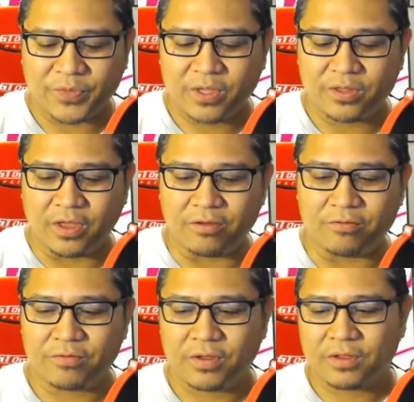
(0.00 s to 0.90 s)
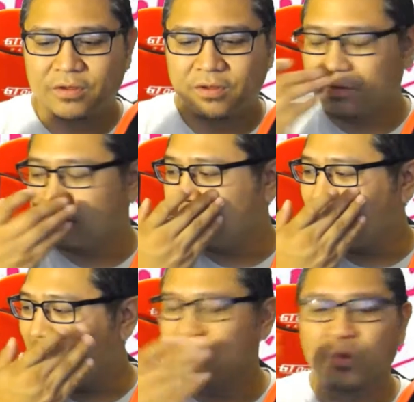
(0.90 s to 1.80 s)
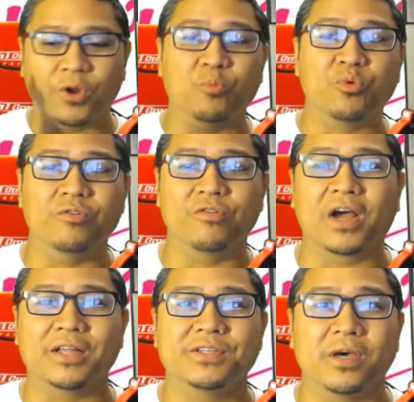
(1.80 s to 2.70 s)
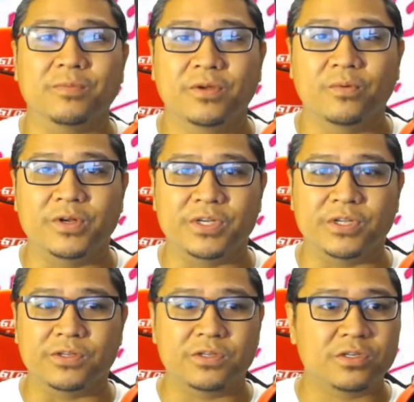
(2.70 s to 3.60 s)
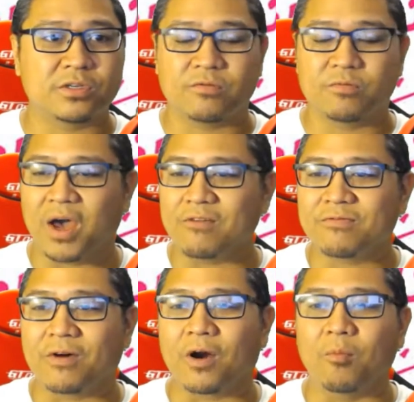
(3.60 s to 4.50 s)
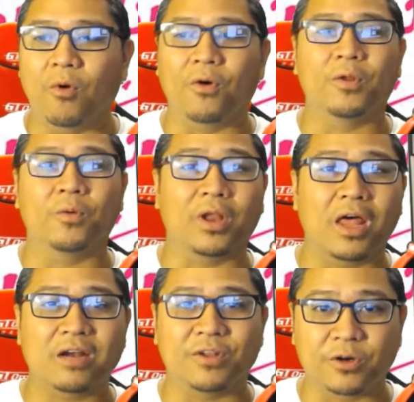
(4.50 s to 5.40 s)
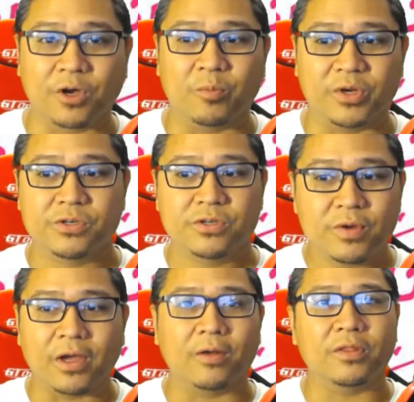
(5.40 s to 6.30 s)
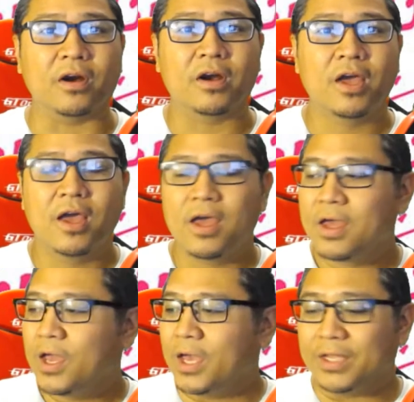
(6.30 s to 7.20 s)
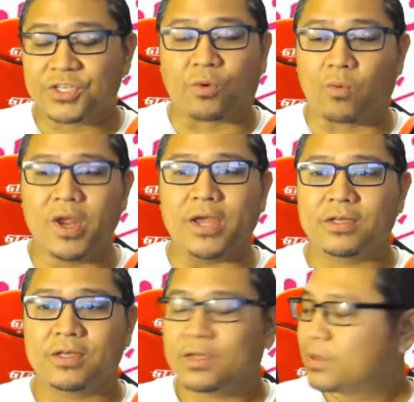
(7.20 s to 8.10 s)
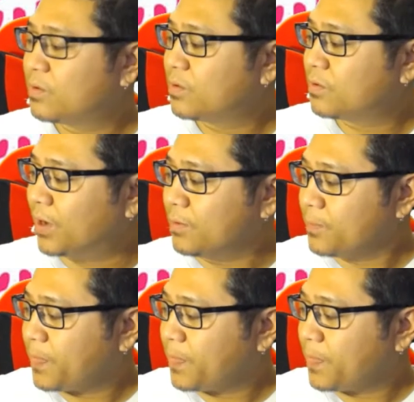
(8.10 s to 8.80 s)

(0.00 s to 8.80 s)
They've had more than proof of concept, which is by far more than what a lot of other companies are doing out there, and that's great. Well,